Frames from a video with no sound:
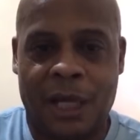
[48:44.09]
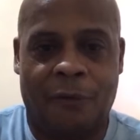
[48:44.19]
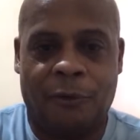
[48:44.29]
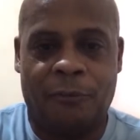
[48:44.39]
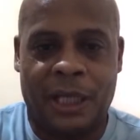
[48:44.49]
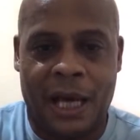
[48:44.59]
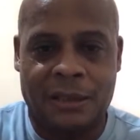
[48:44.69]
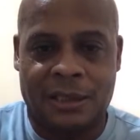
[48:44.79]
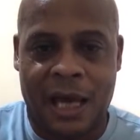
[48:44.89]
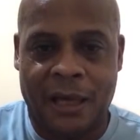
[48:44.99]
never been
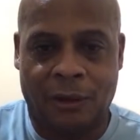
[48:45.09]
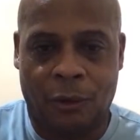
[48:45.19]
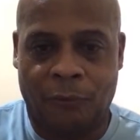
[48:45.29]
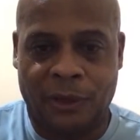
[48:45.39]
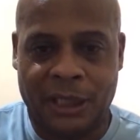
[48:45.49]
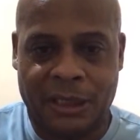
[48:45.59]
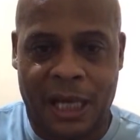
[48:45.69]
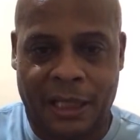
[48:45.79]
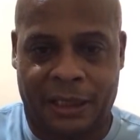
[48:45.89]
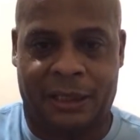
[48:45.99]
outside Louisville,
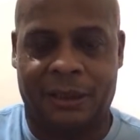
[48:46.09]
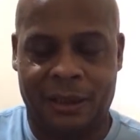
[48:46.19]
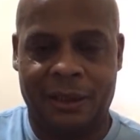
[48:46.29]
Kentucky.